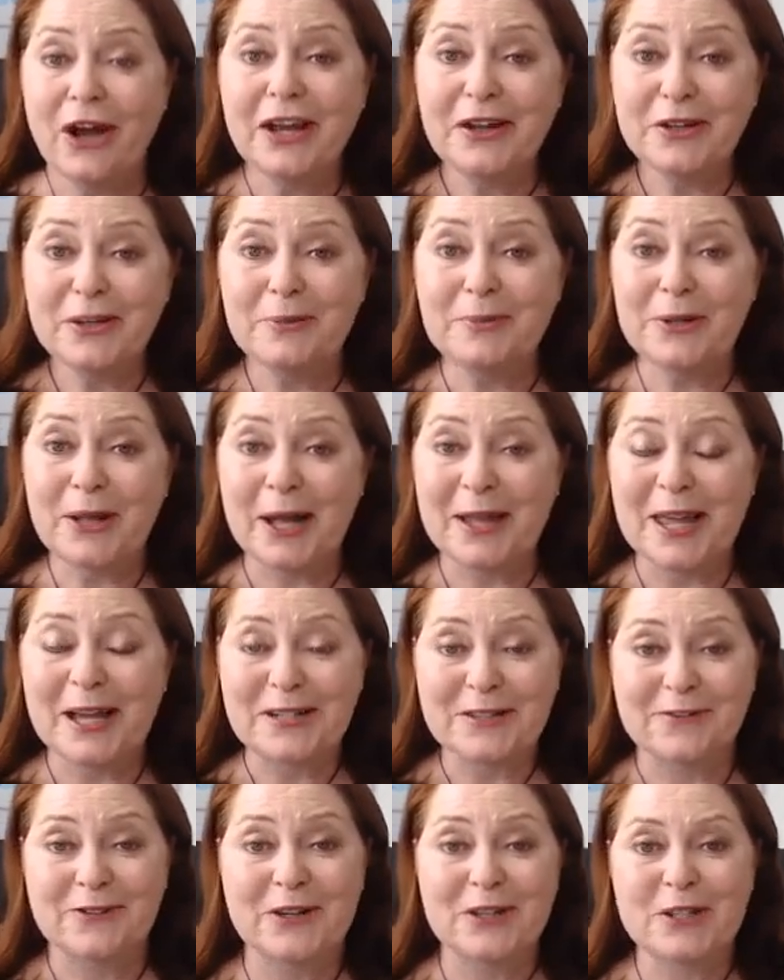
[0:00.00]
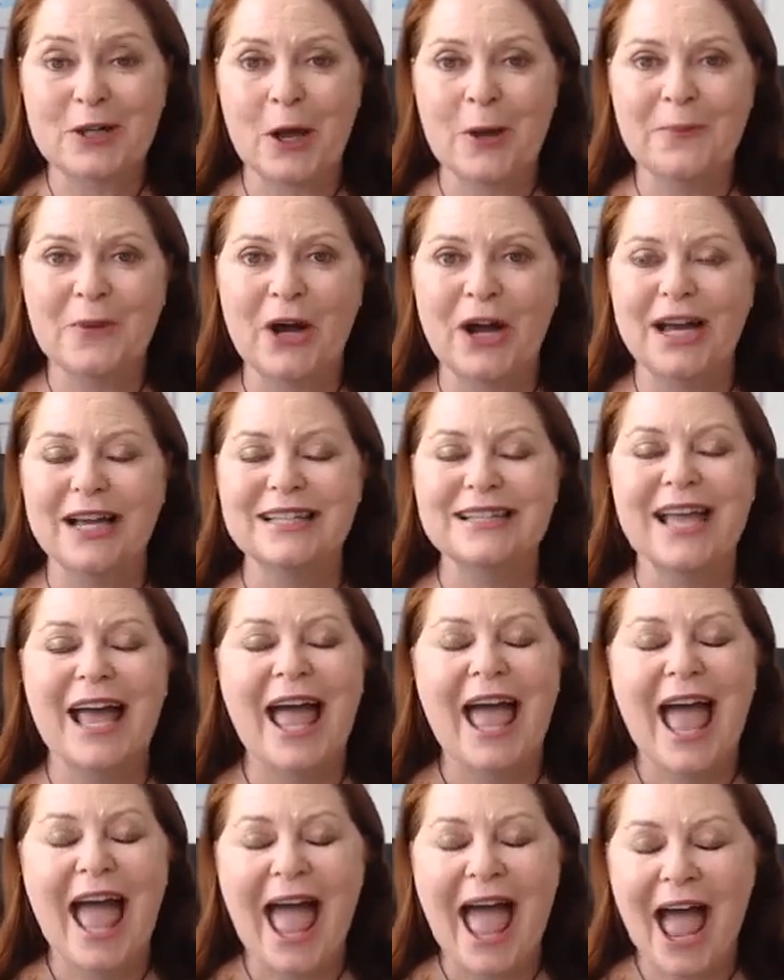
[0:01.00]
I could apply that to first home buyers,
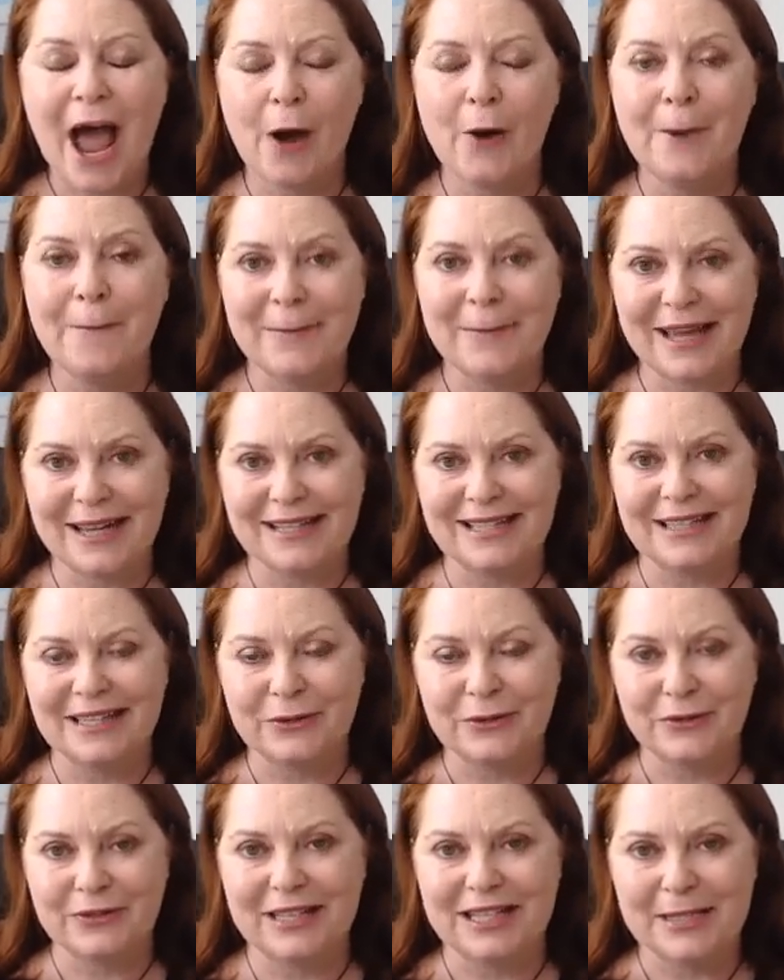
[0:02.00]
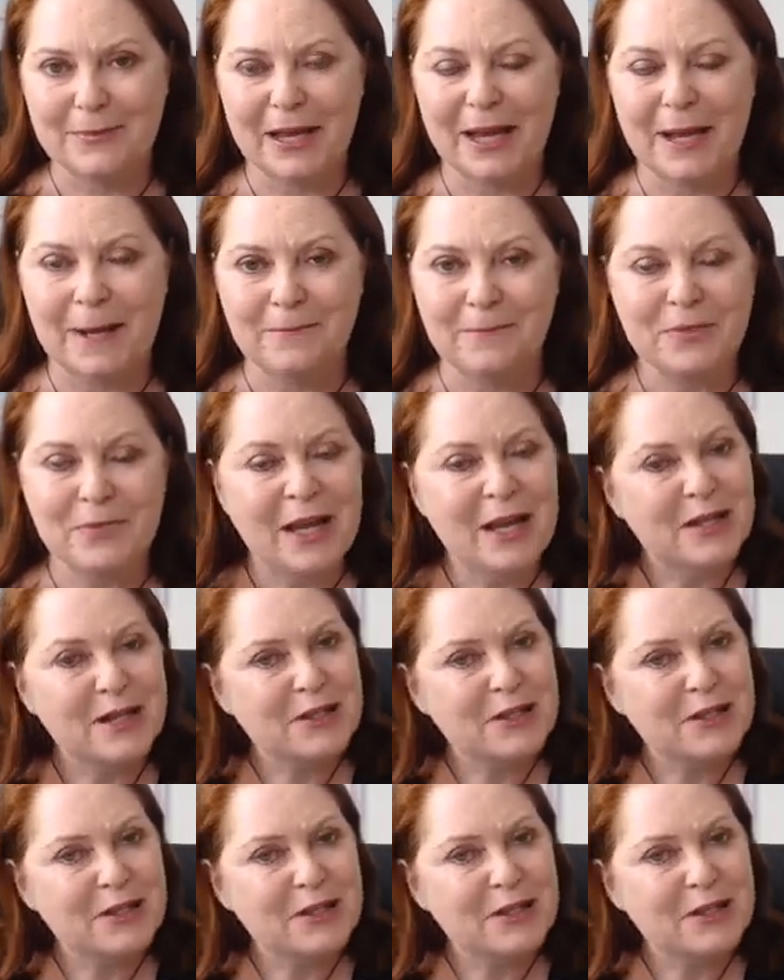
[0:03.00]
how amazing could this be?